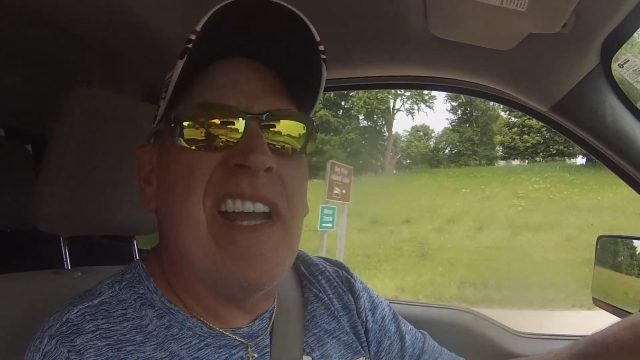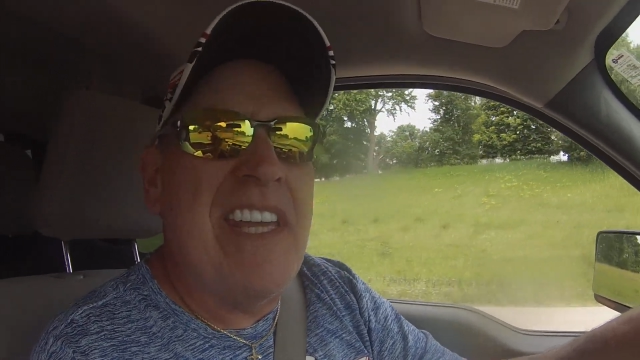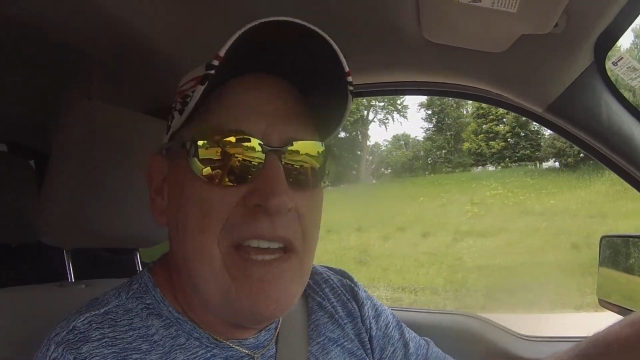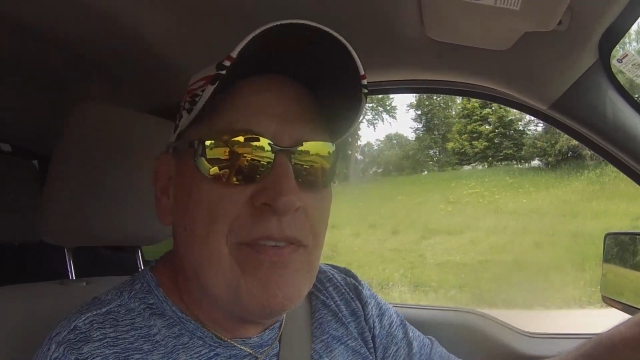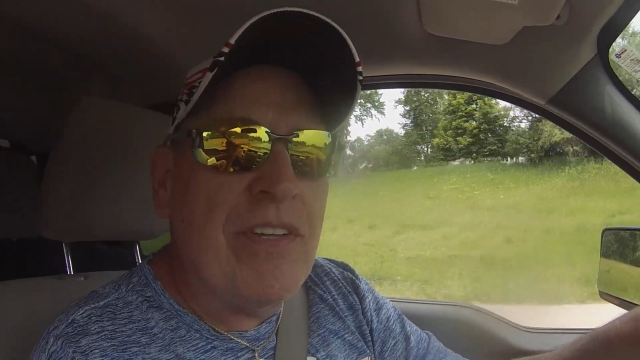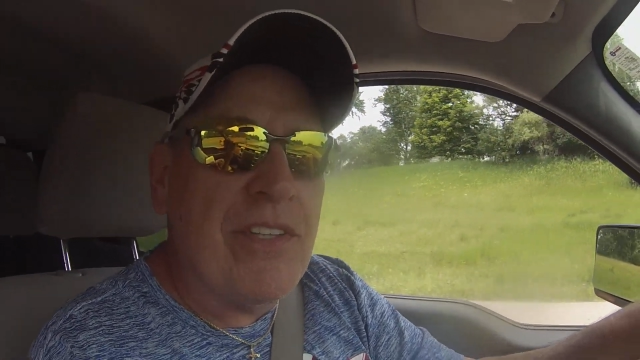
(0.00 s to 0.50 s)
to
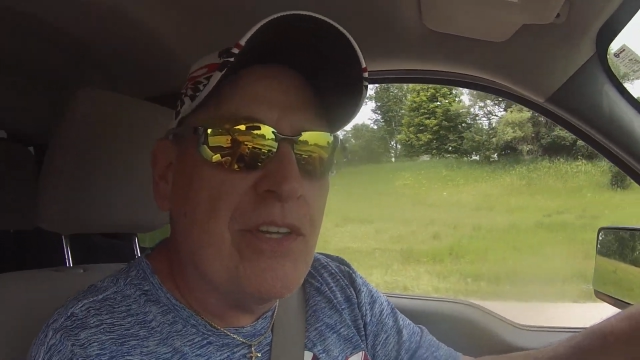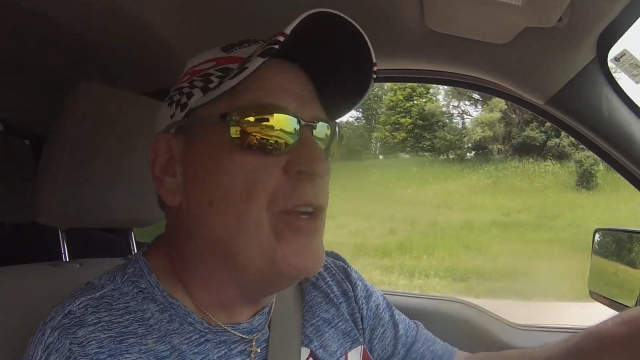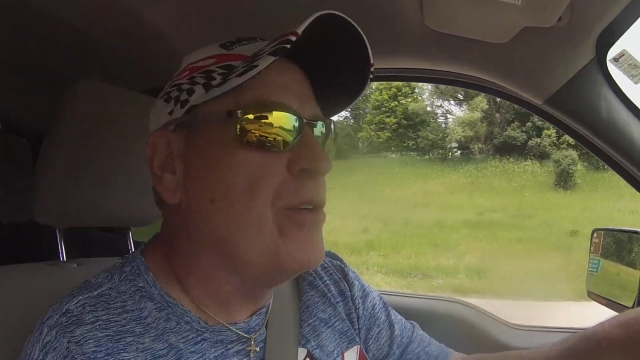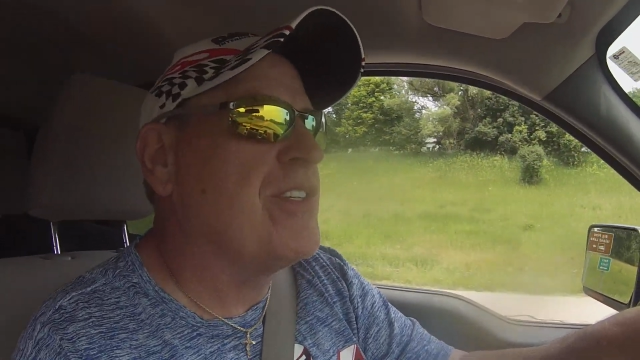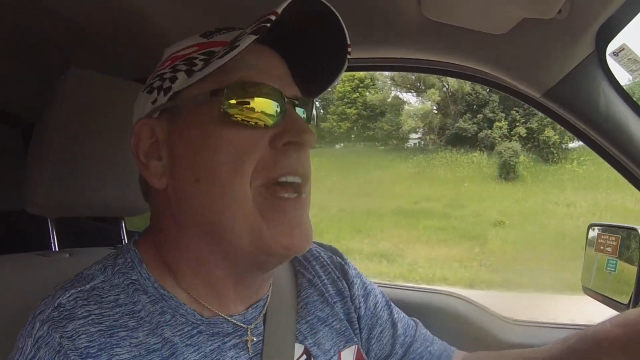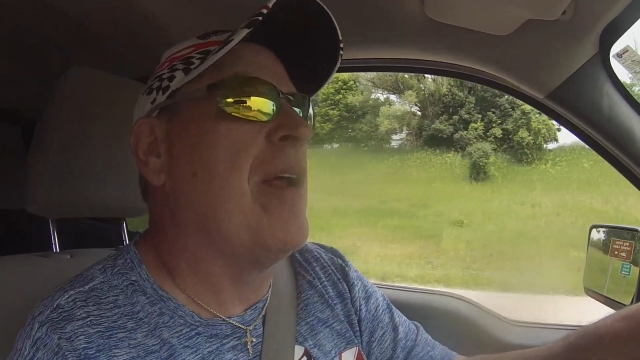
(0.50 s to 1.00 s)
give it the
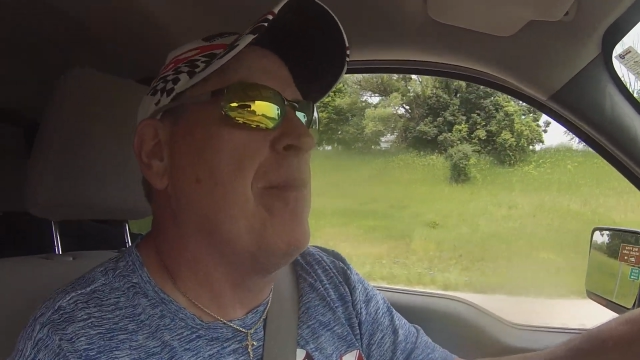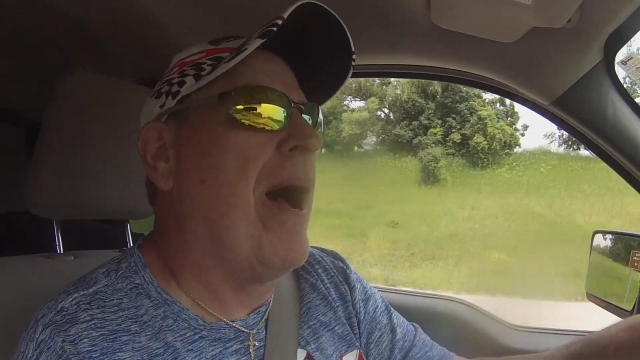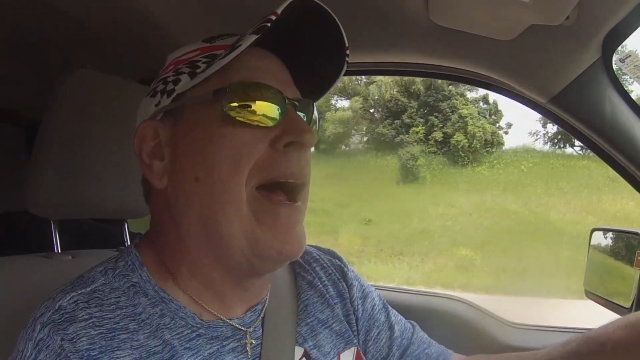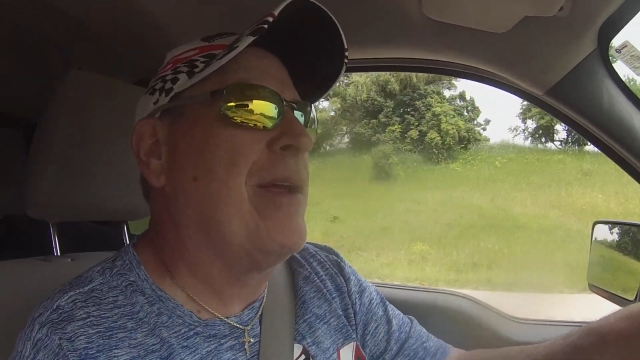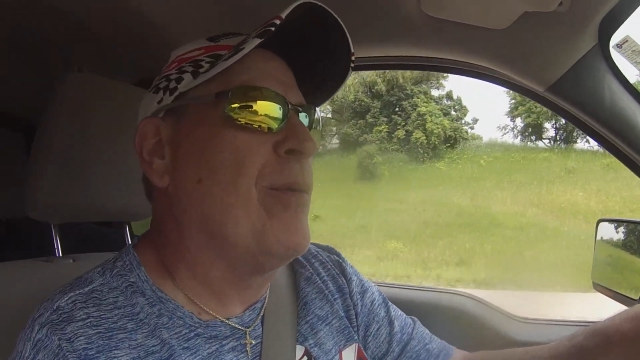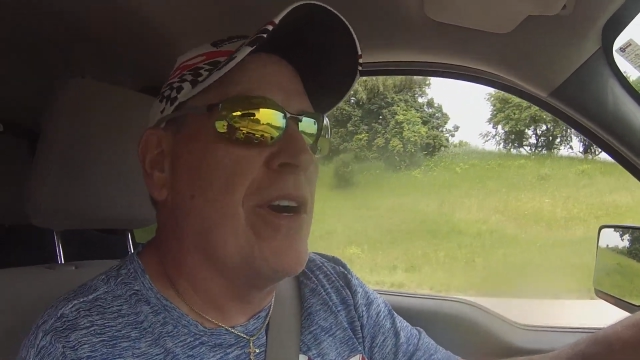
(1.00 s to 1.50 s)
new set of
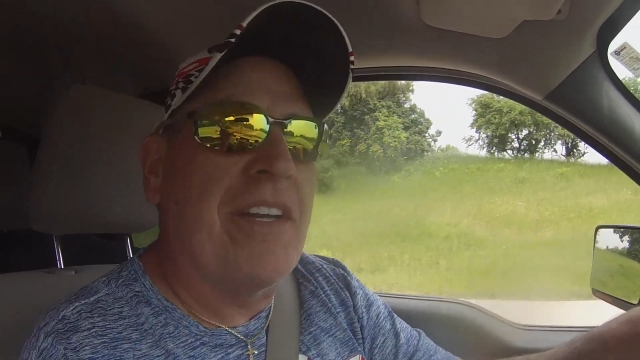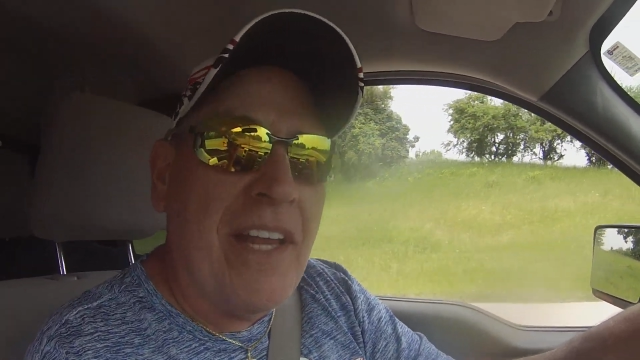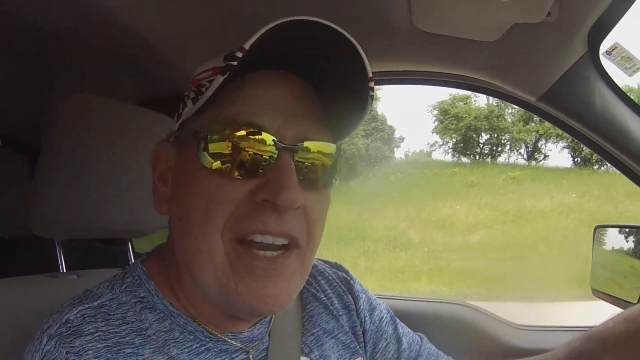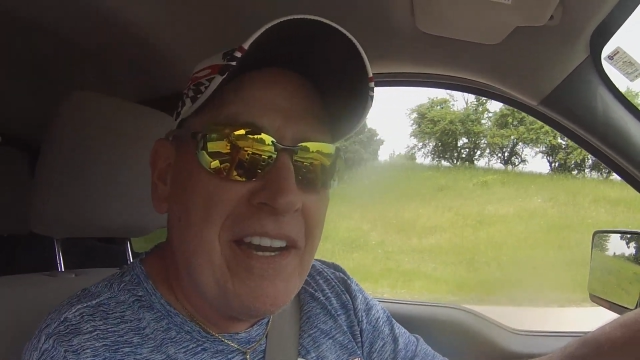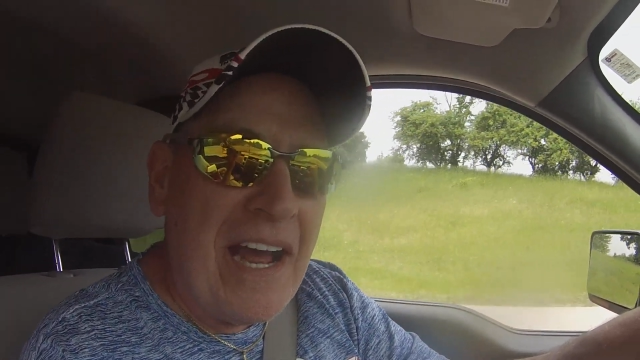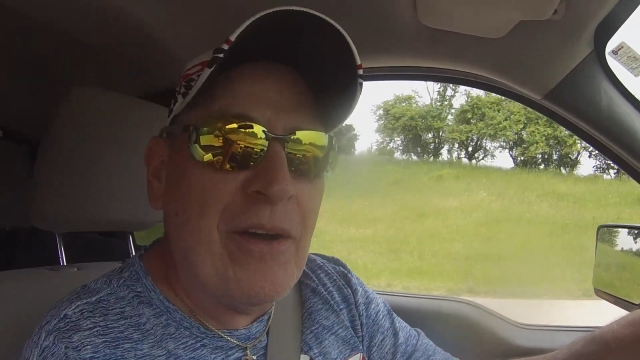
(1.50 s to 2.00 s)
bodywork
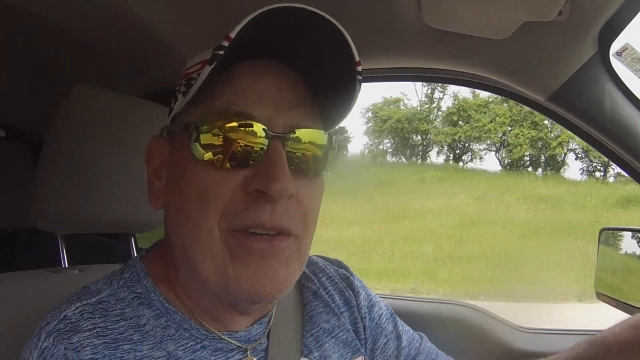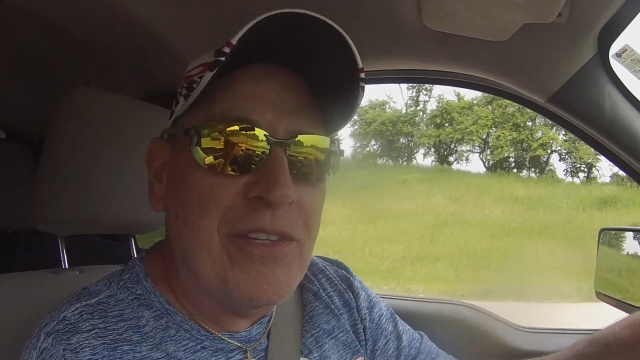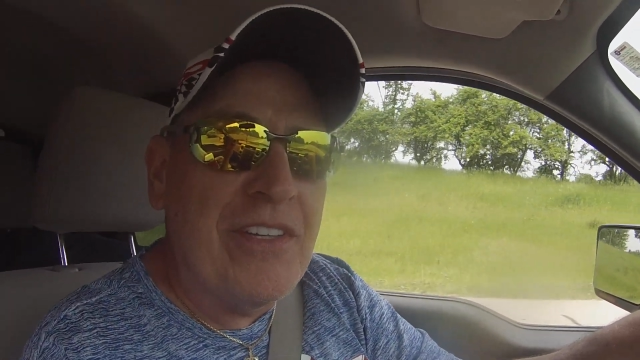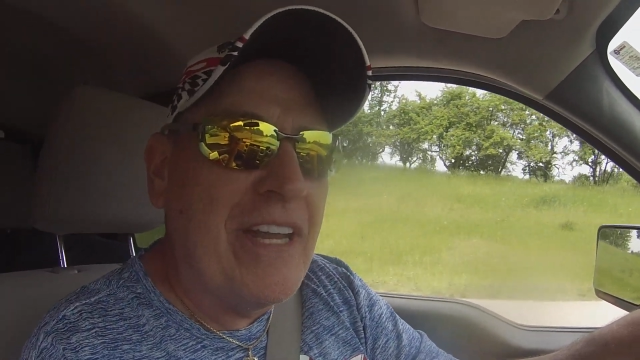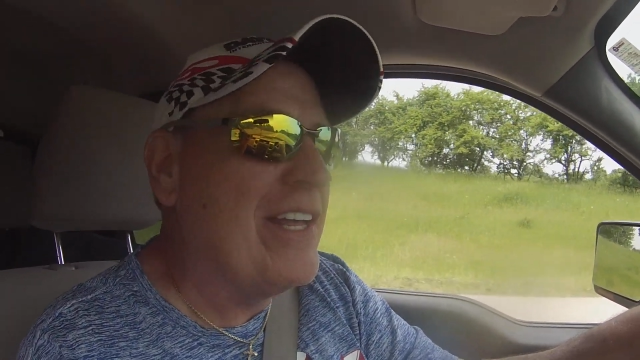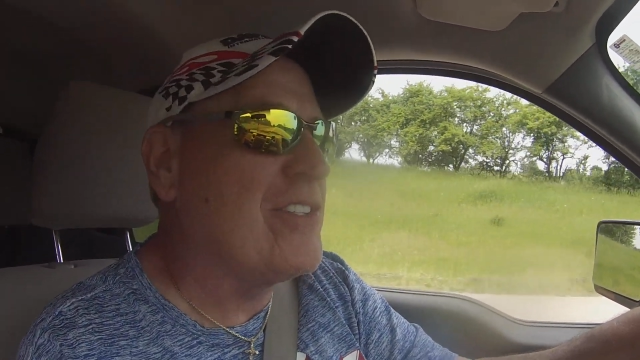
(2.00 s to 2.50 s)
that it now
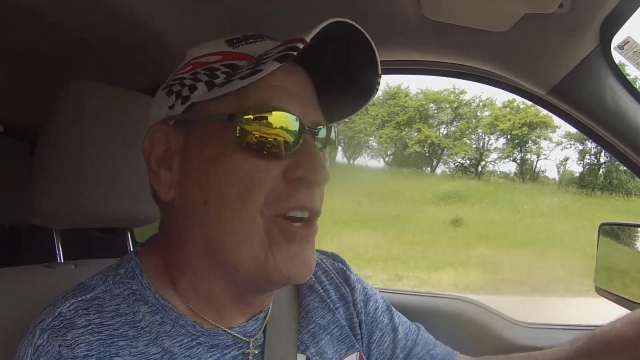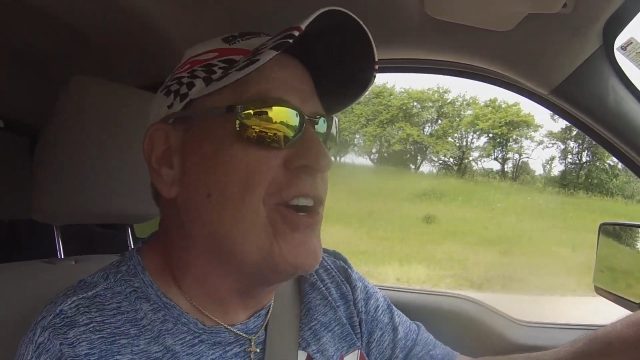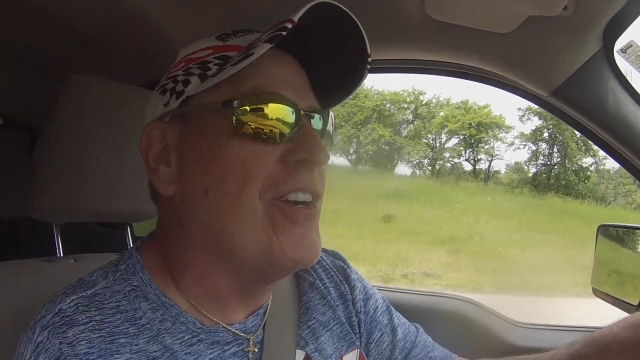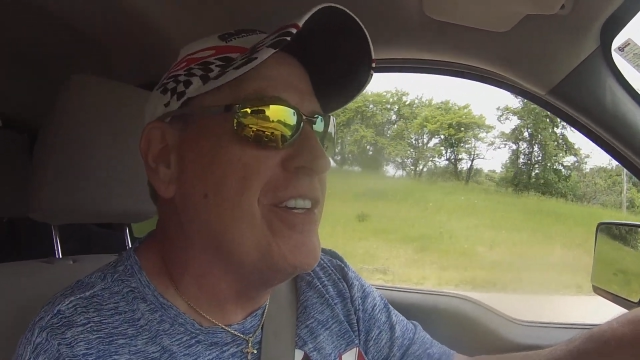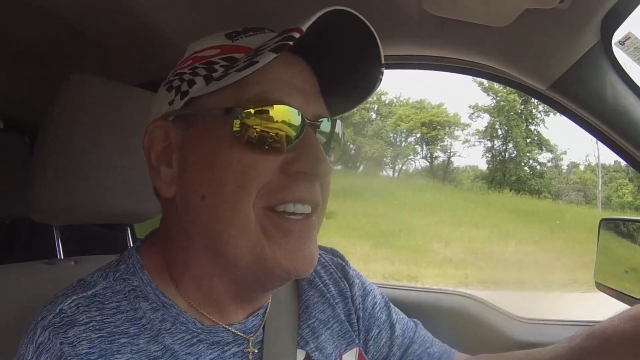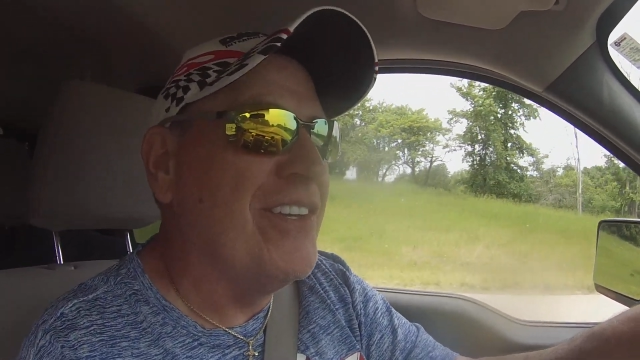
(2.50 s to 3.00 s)
has
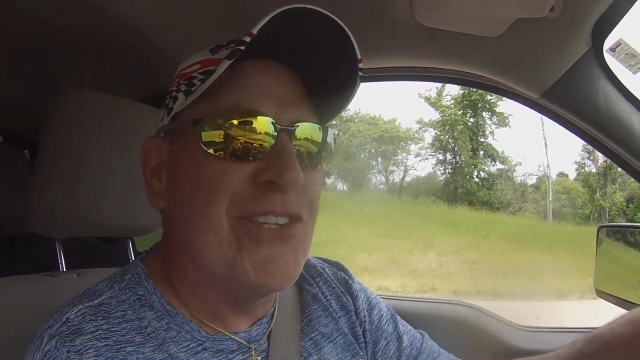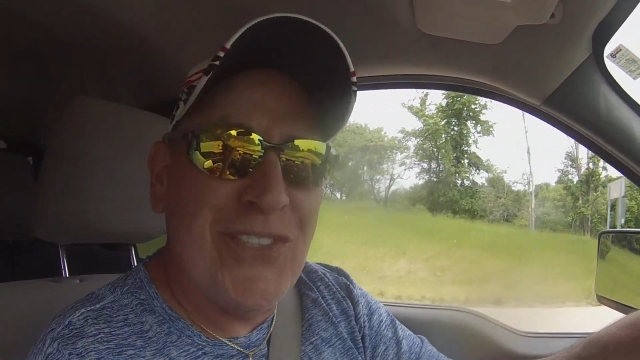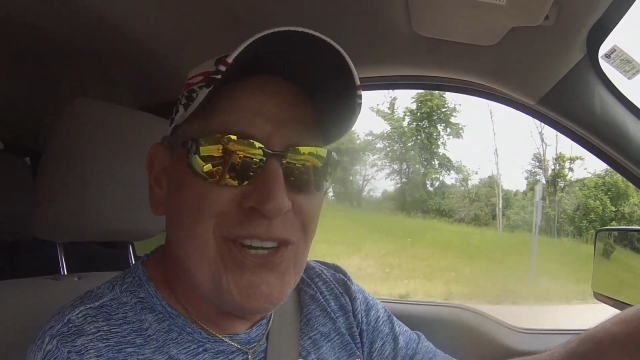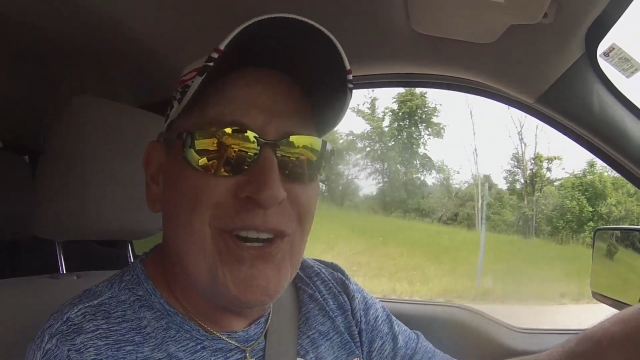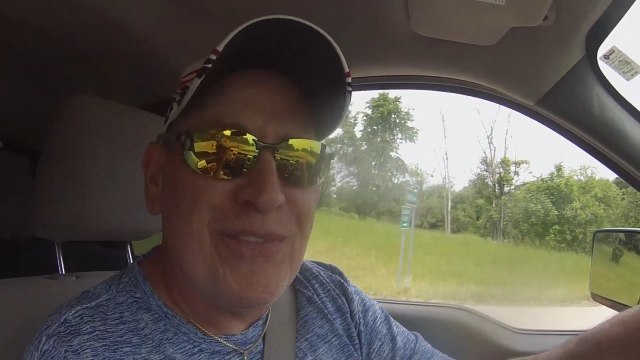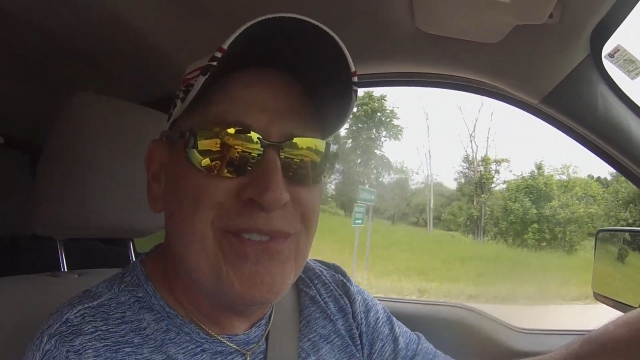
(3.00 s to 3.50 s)
earned and
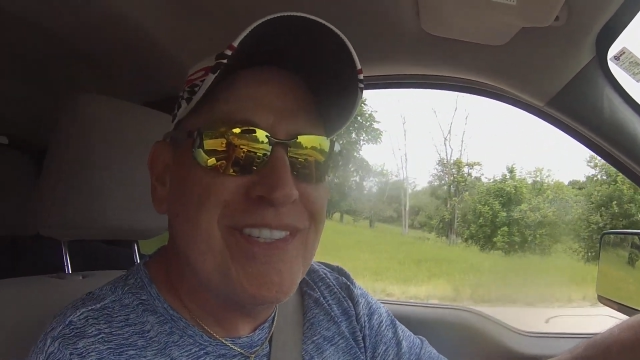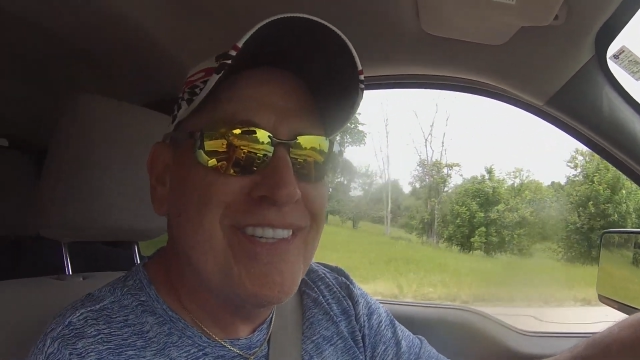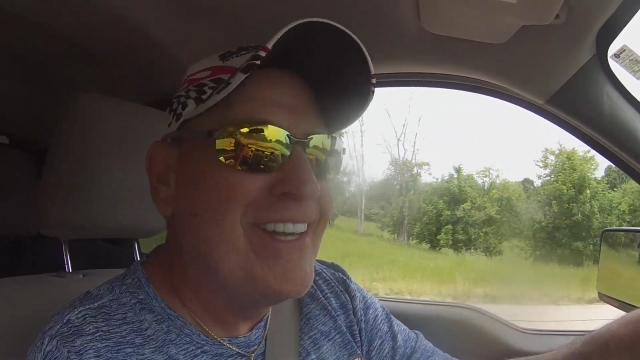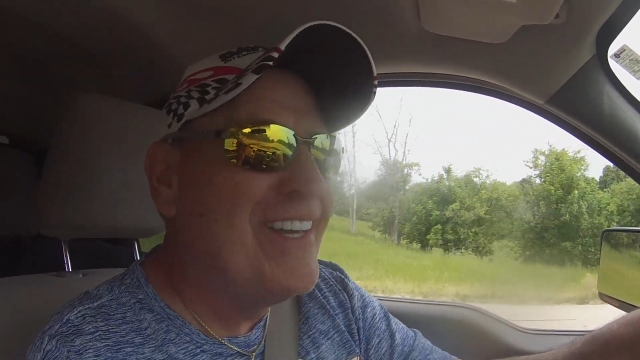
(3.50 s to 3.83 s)
deserves.